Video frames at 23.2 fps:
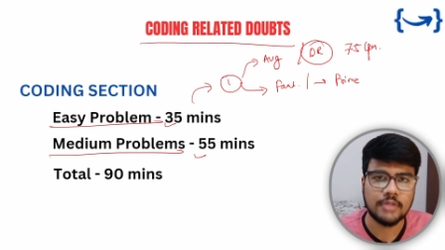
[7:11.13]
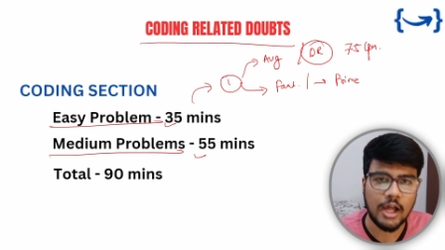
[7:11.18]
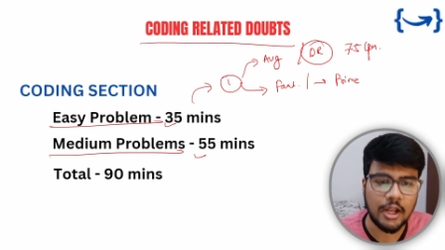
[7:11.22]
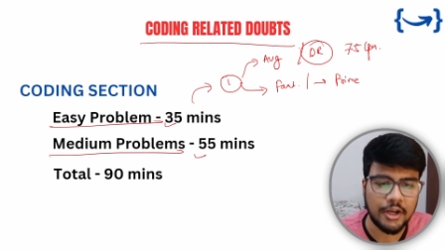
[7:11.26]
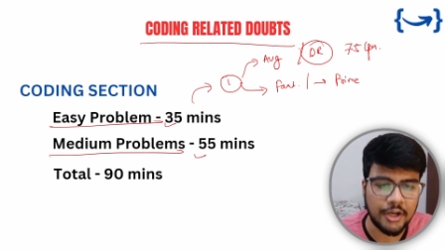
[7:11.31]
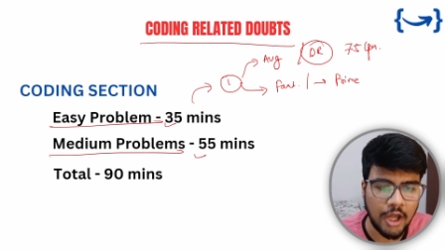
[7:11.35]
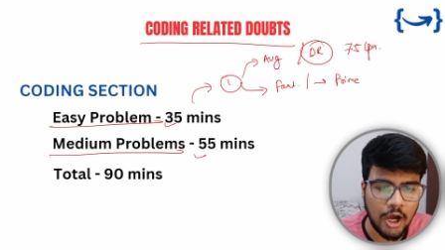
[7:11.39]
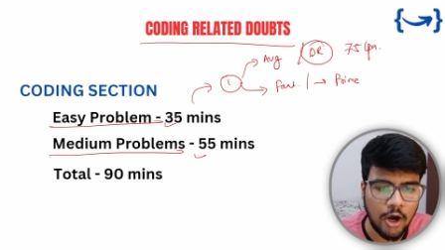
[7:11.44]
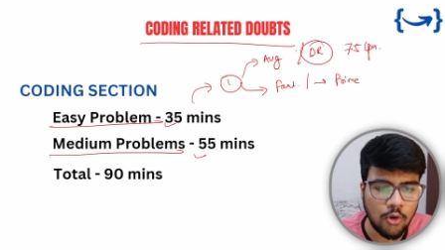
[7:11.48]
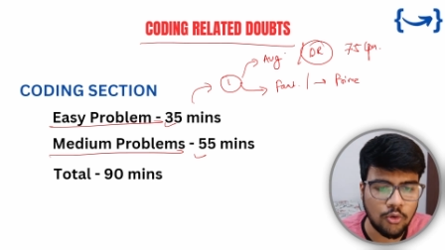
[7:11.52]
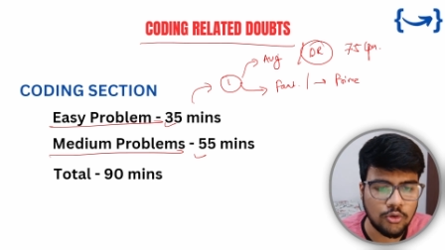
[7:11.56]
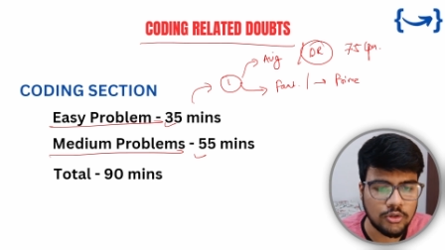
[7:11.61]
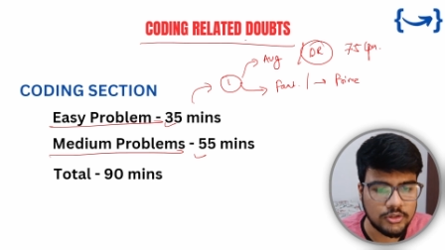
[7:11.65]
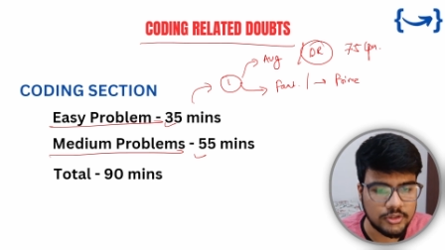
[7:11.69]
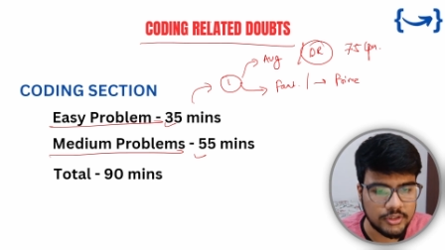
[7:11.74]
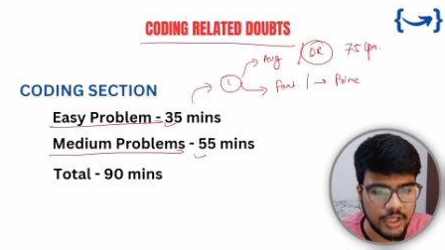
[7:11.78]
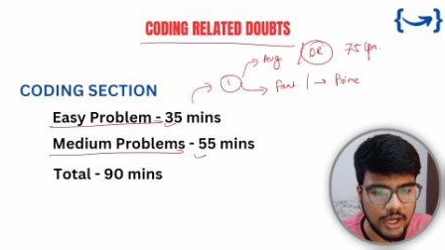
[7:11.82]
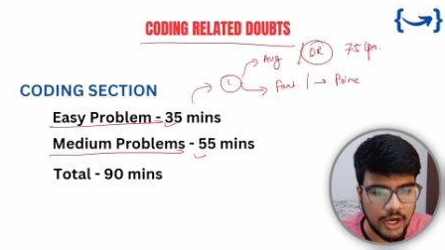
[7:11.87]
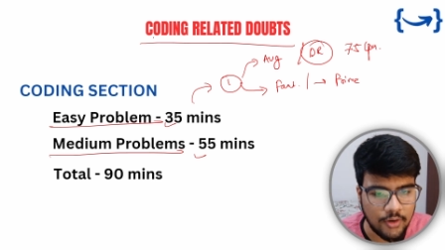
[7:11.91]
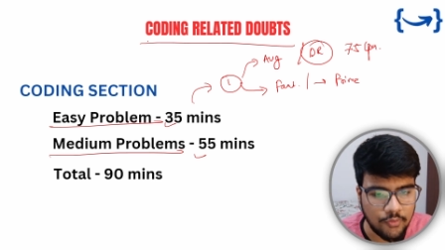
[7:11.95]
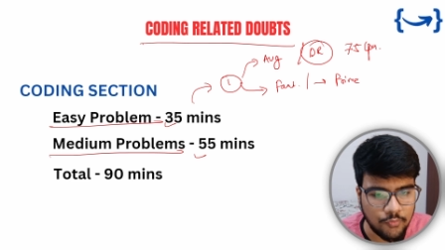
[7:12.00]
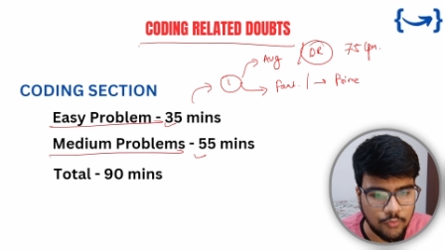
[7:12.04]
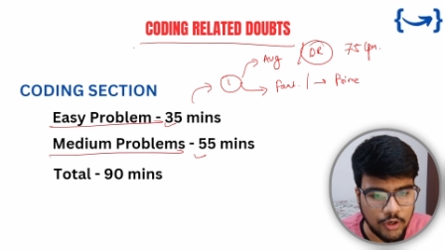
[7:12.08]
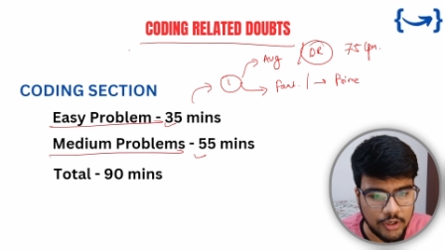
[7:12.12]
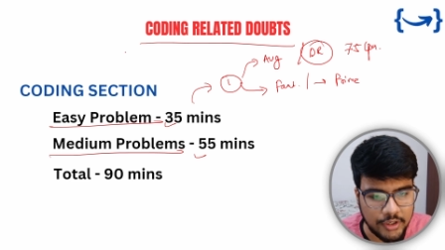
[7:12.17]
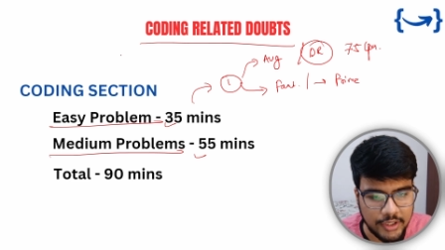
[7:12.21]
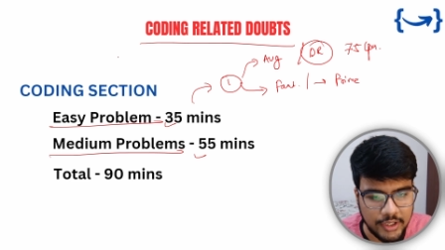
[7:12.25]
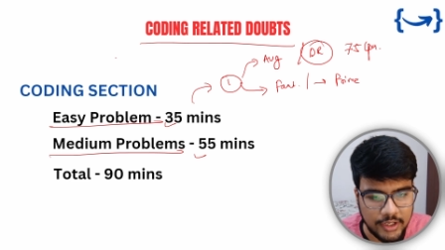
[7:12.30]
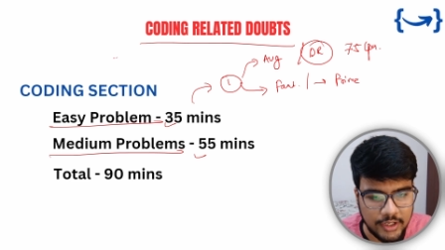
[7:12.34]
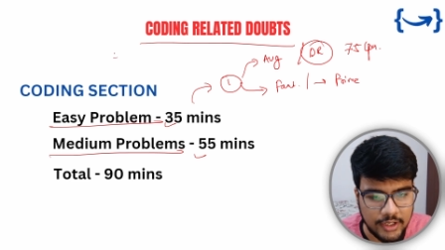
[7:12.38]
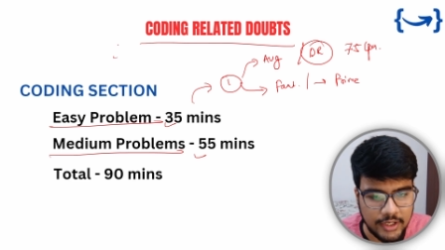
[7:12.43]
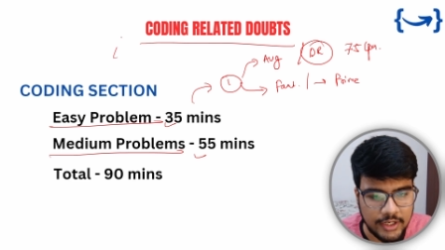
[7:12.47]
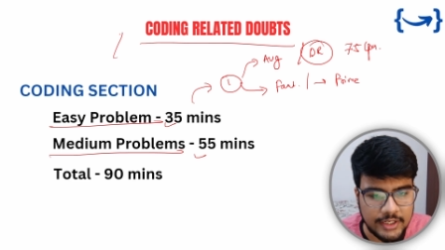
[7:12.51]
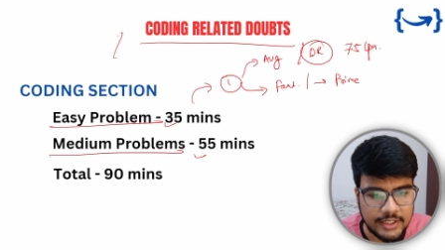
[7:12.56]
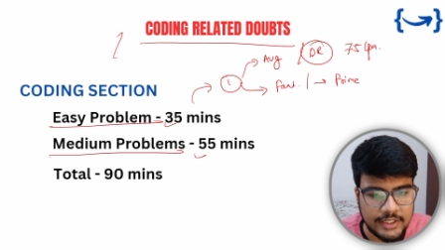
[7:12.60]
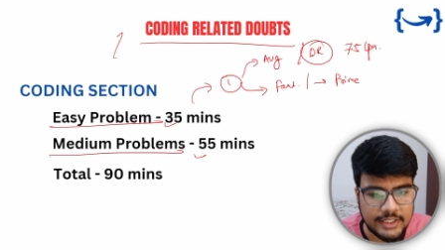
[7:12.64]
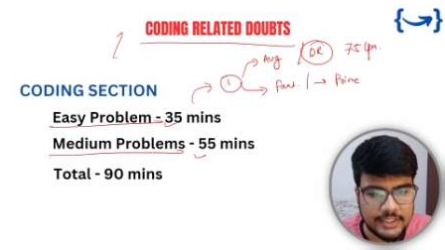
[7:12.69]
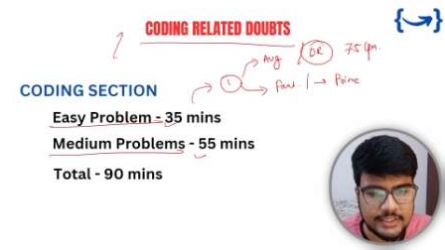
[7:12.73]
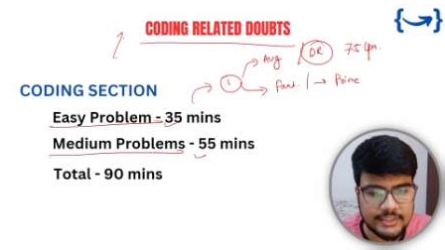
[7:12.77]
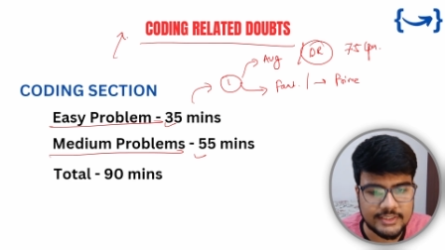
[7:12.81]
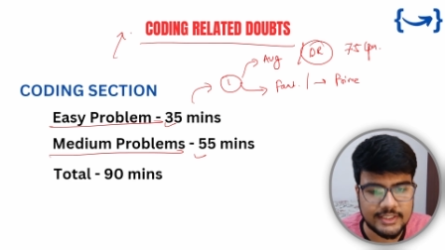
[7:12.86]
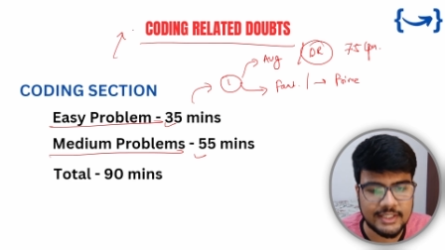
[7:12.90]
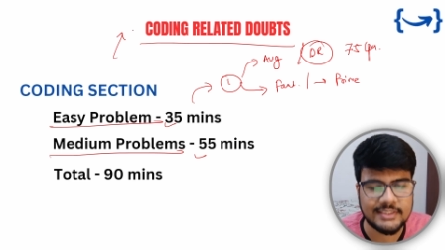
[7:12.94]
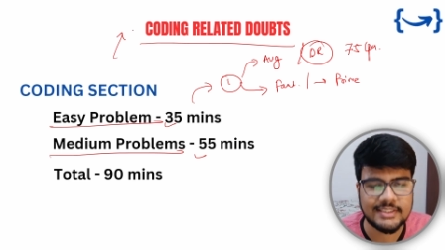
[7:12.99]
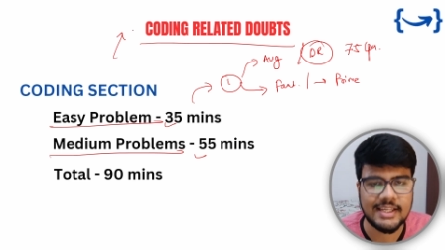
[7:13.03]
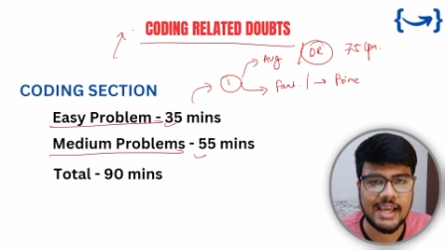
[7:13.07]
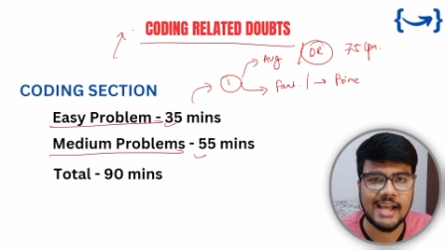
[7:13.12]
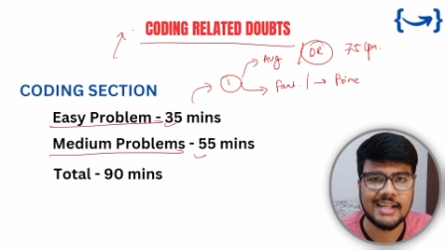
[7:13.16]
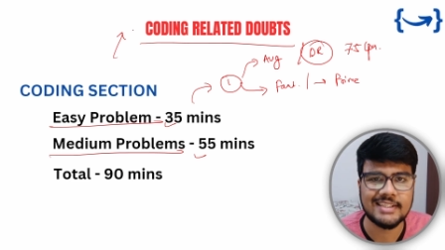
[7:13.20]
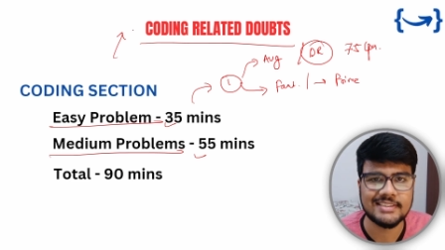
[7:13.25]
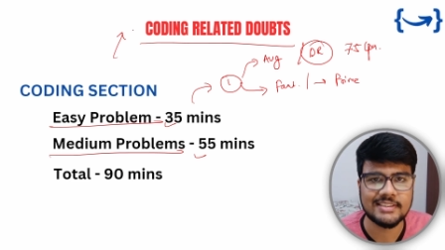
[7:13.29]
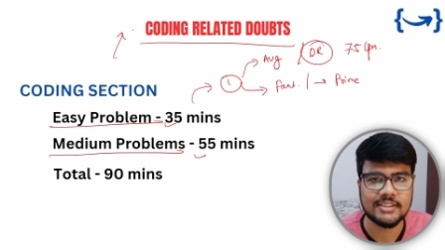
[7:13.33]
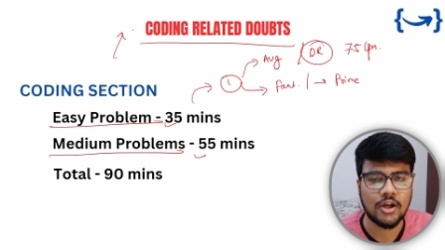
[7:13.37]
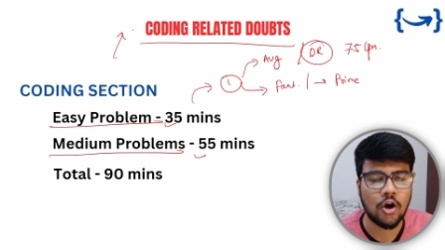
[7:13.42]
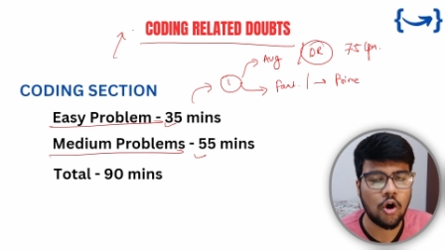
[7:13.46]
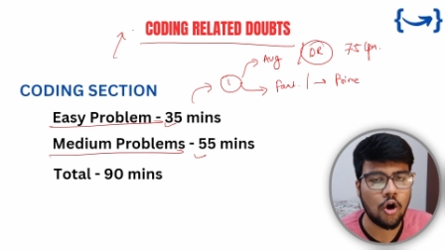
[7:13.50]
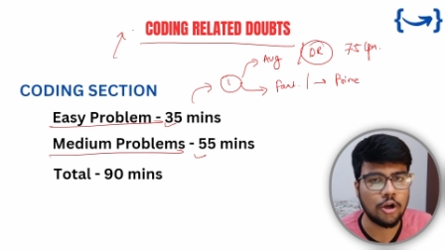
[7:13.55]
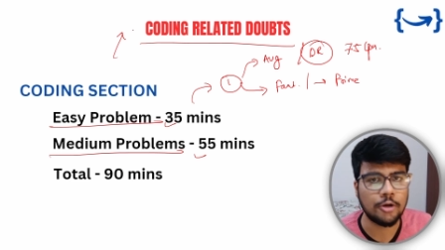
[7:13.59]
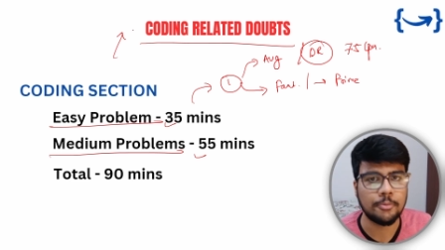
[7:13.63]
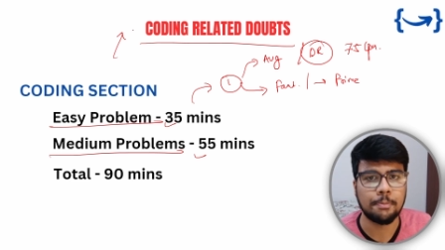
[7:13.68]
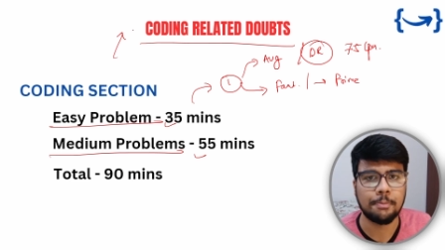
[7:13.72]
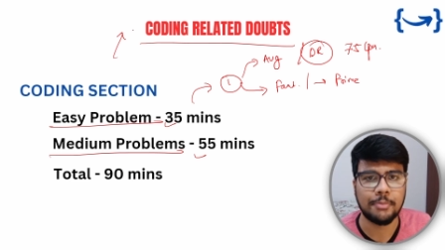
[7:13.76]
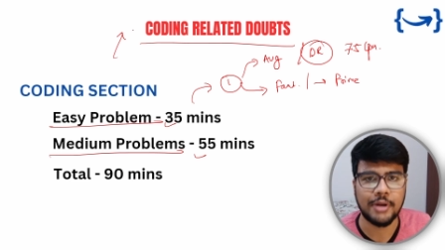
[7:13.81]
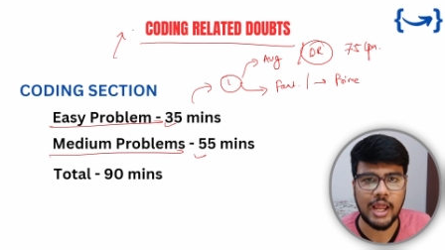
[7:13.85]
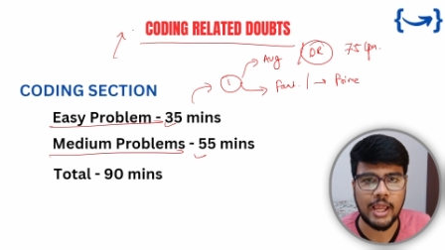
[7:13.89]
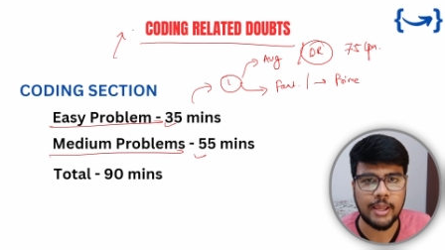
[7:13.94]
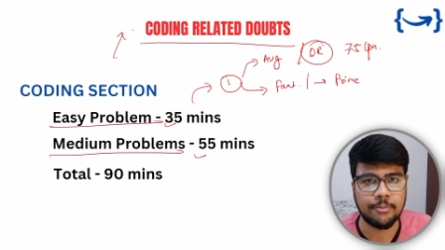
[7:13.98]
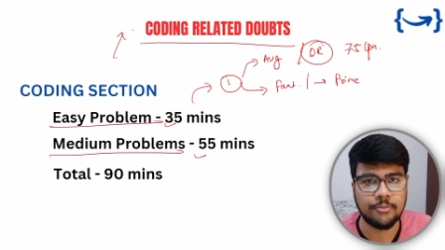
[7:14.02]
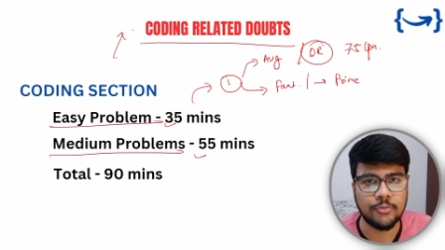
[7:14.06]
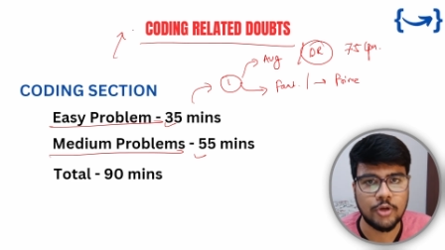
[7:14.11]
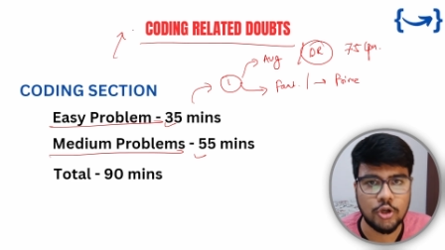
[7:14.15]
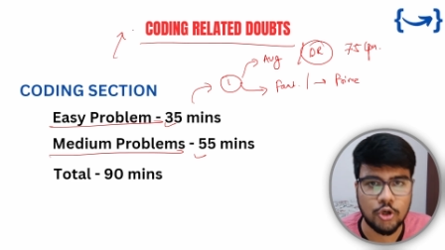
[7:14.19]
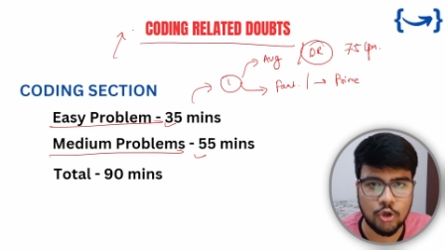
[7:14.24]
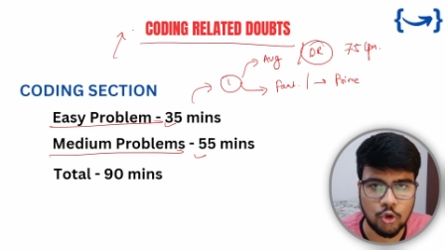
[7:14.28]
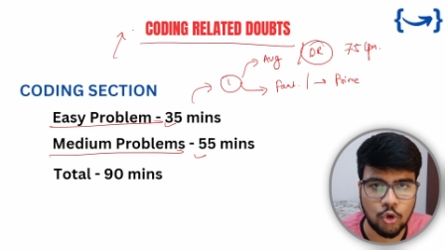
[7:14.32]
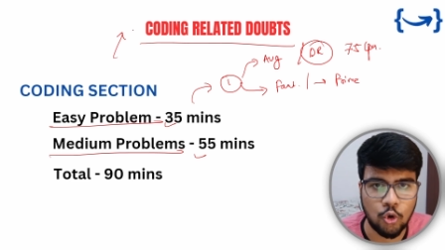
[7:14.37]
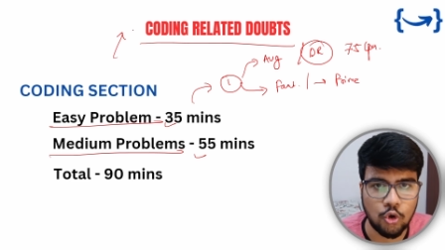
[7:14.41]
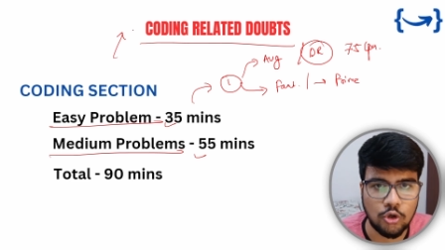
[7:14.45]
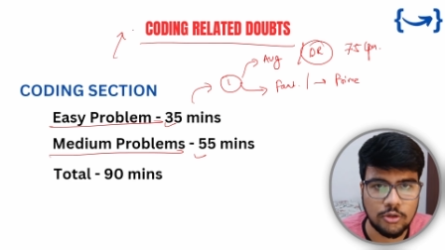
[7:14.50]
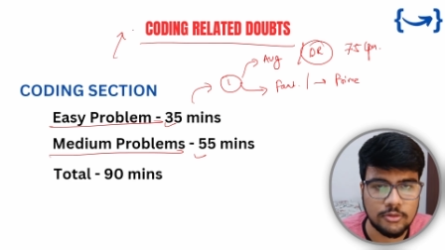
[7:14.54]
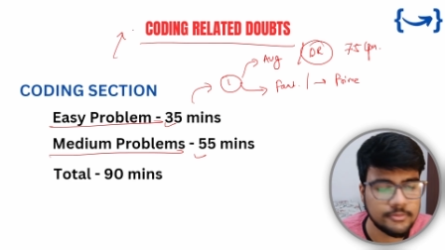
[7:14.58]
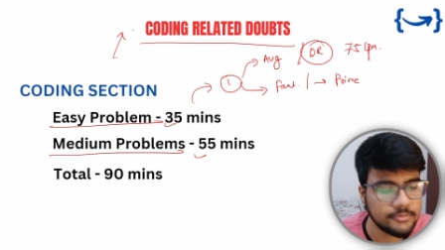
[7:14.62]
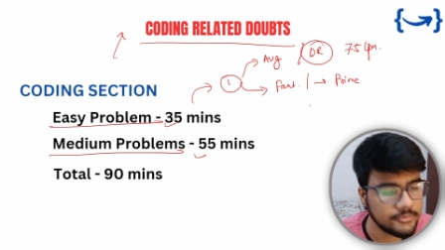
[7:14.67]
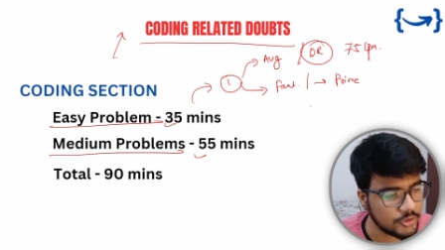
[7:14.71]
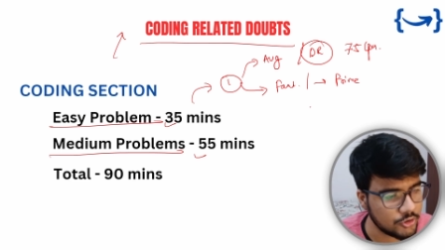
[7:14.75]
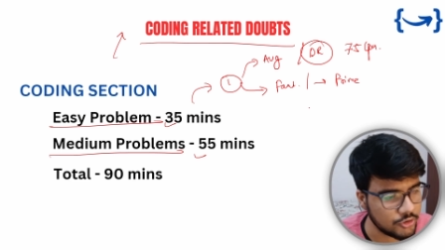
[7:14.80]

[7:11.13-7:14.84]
and now they are working in TCS as on prime role.